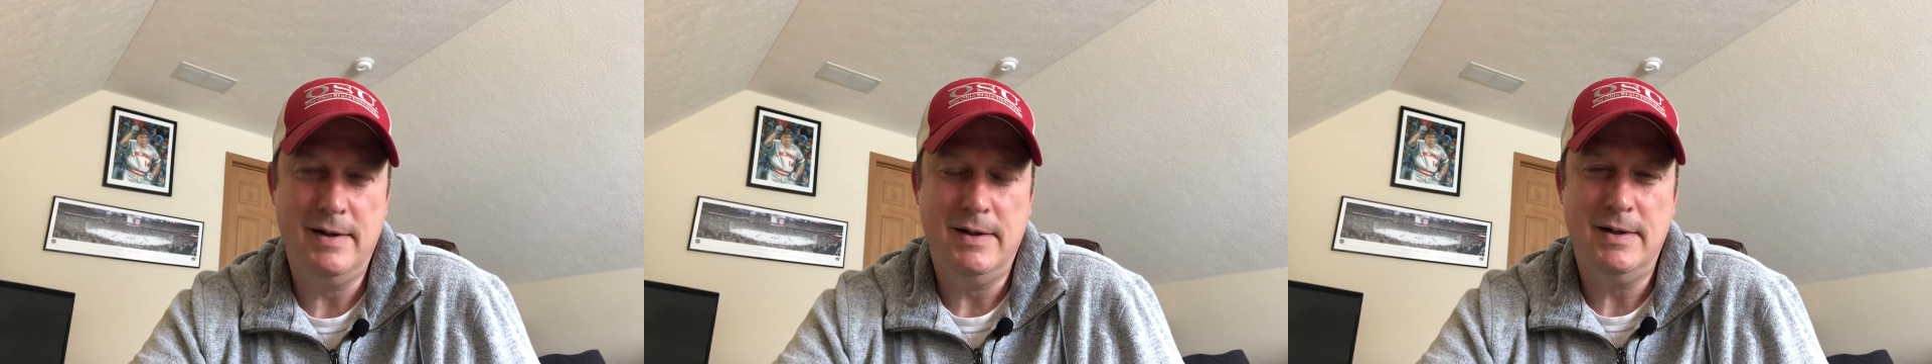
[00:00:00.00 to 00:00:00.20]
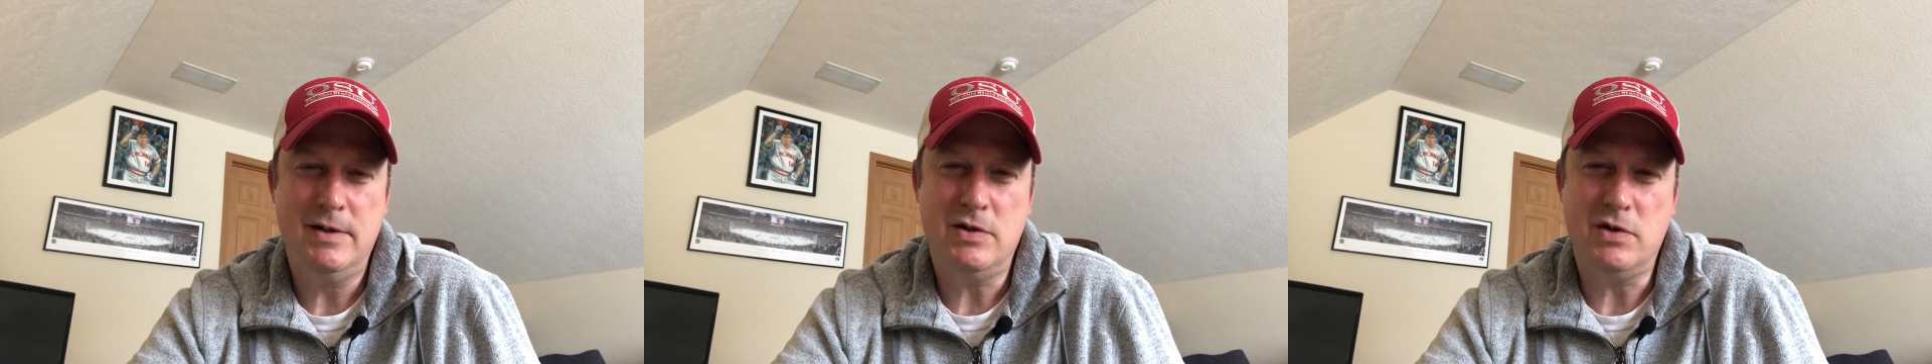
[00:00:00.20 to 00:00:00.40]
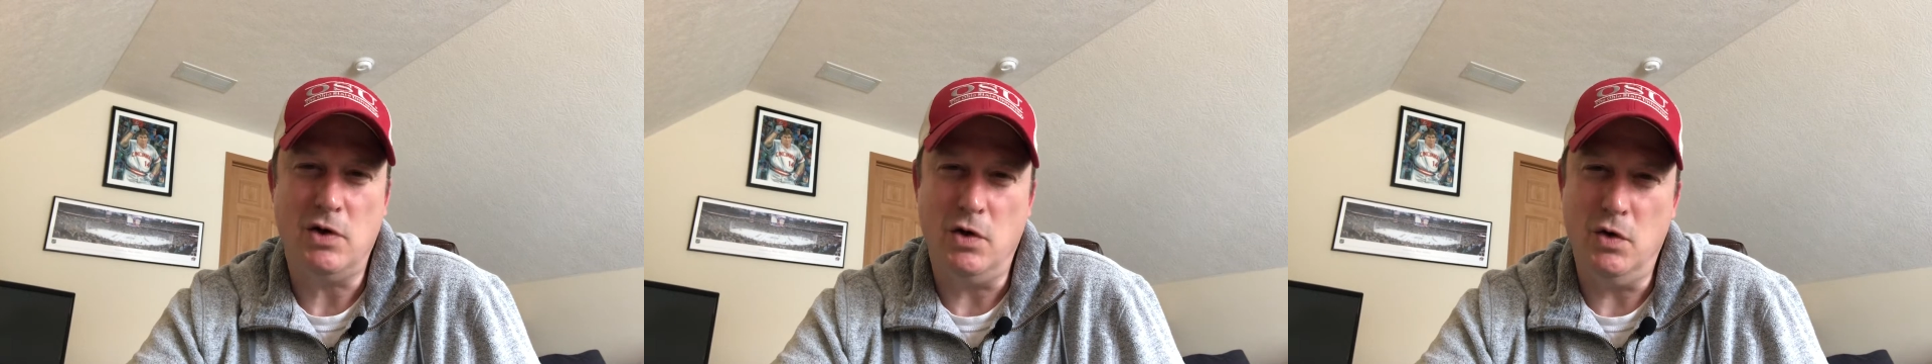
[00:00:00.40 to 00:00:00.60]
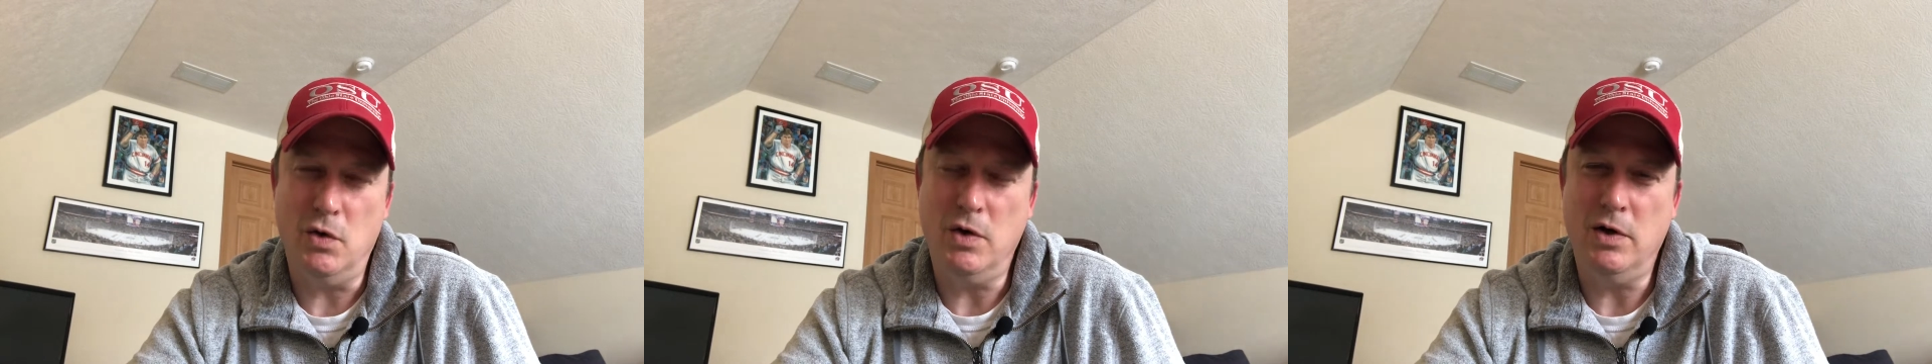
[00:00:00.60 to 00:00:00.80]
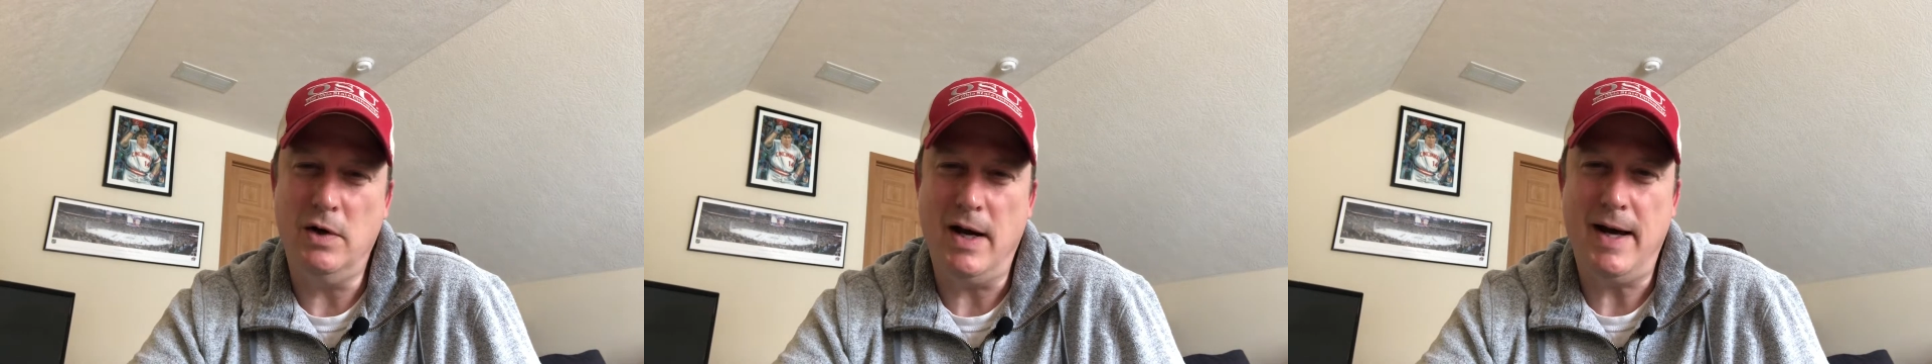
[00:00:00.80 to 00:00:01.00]

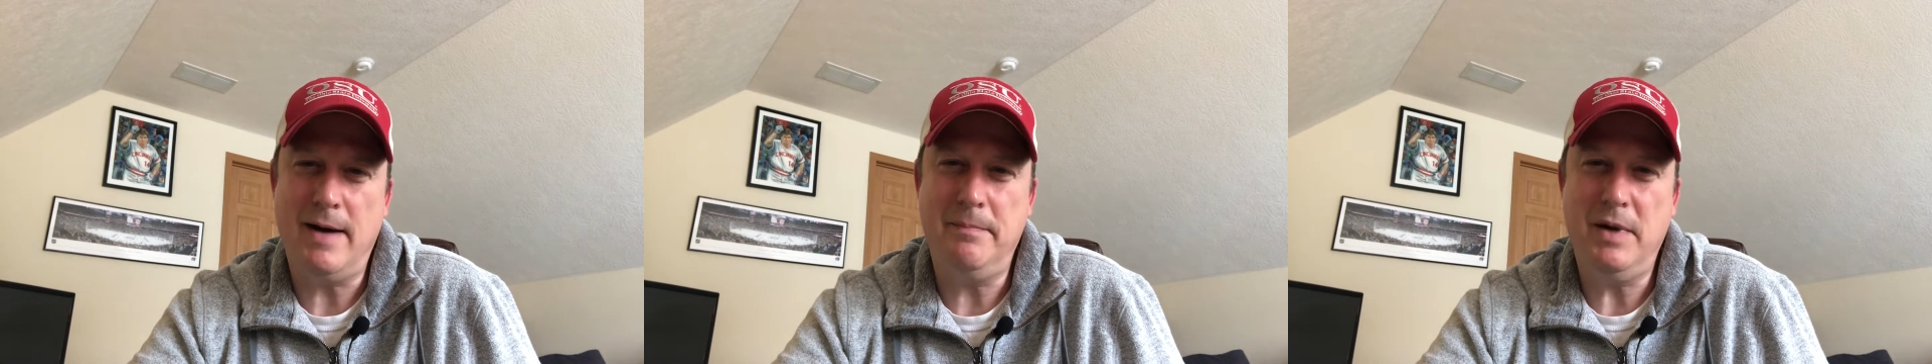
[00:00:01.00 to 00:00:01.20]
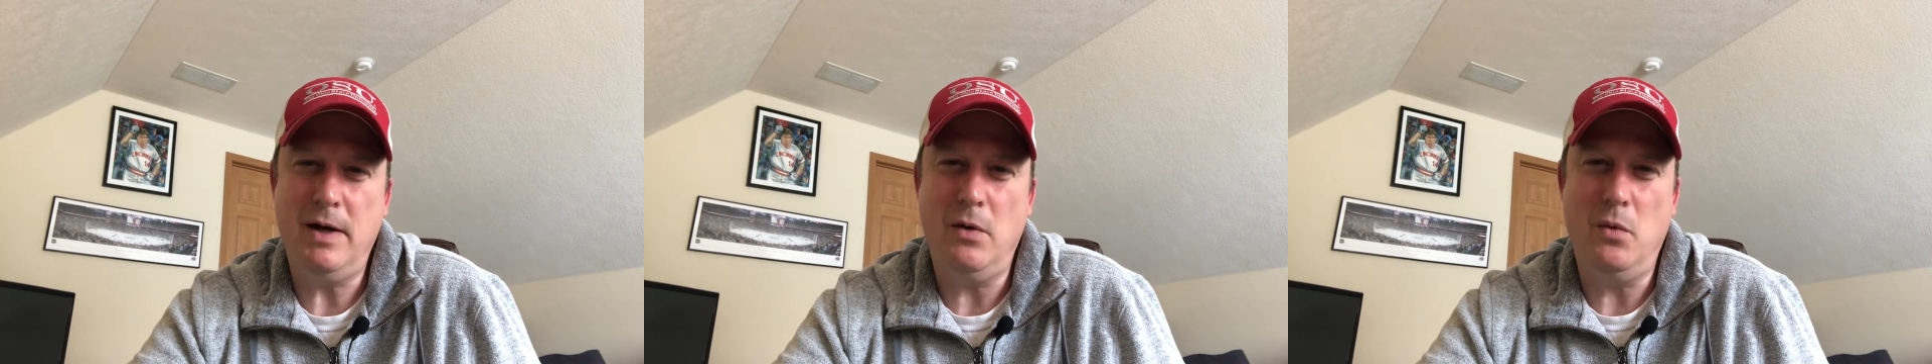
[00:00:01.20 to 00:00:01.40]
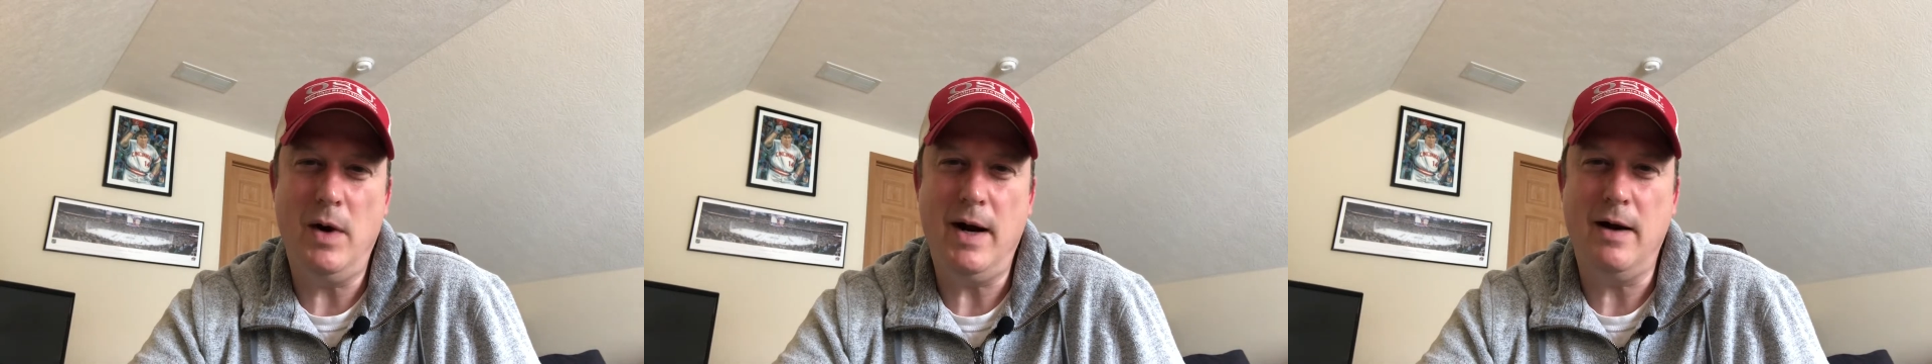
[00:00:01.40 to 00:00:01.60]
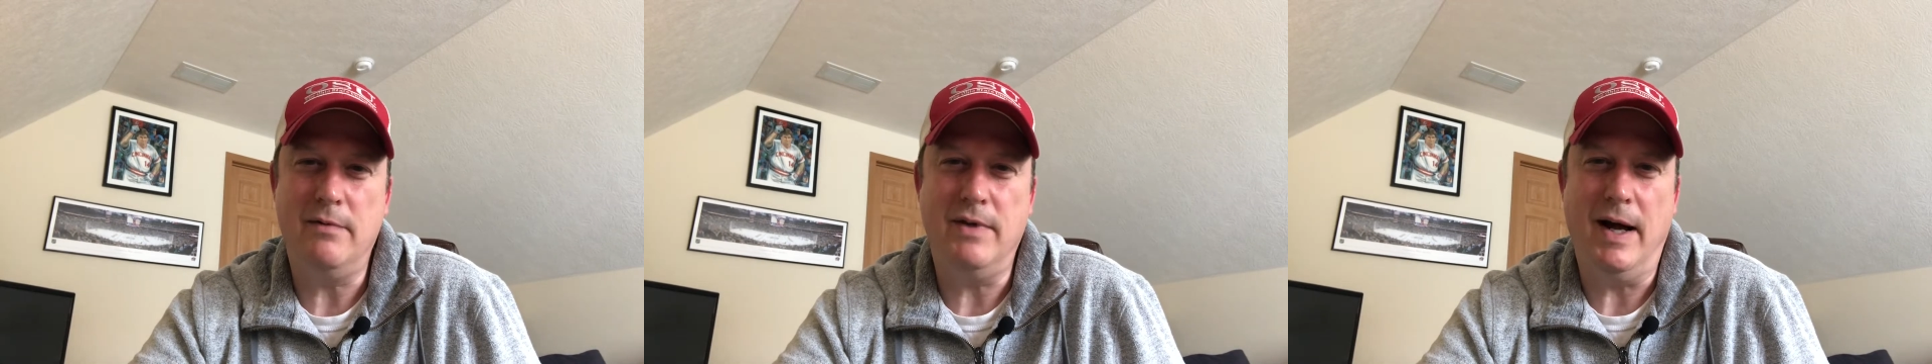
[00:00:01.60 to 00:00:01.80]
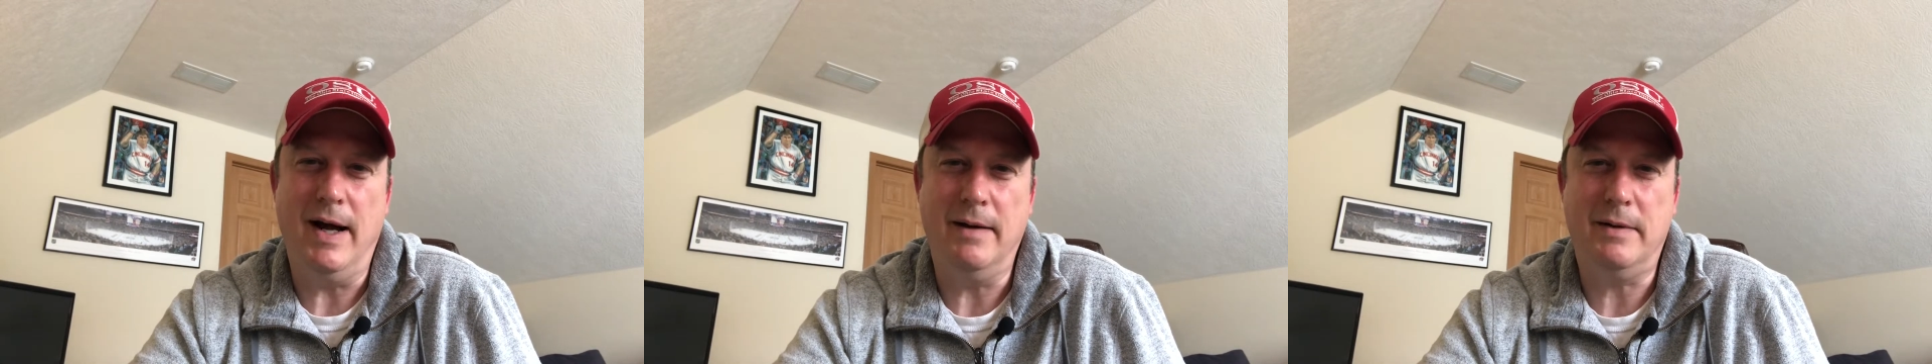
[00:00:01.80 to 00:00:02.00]
So you got to be aware
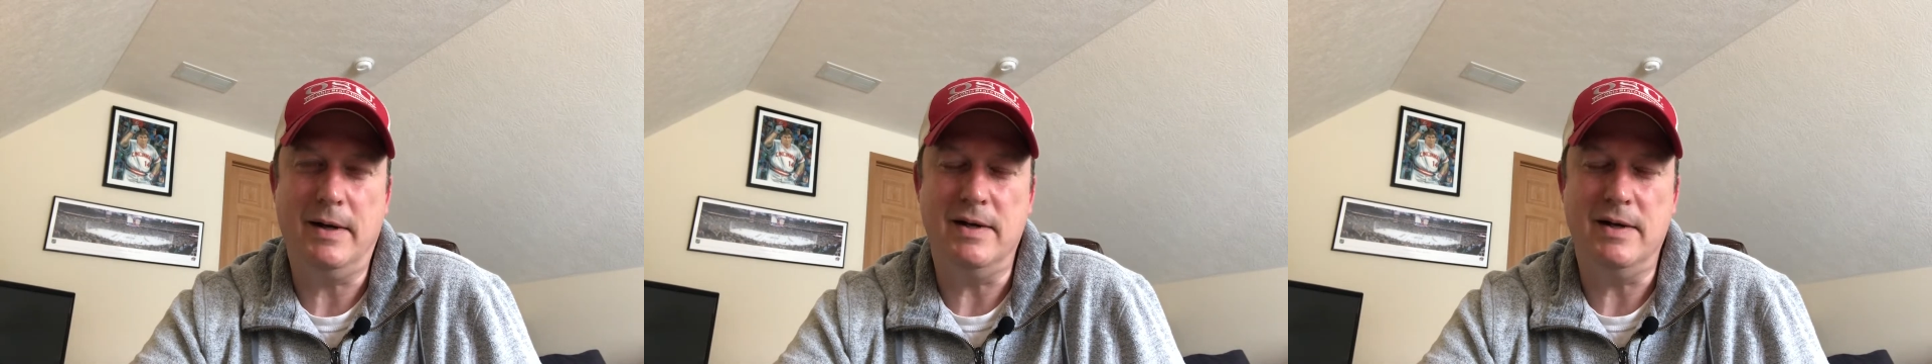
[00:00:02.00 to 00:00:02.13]
of that,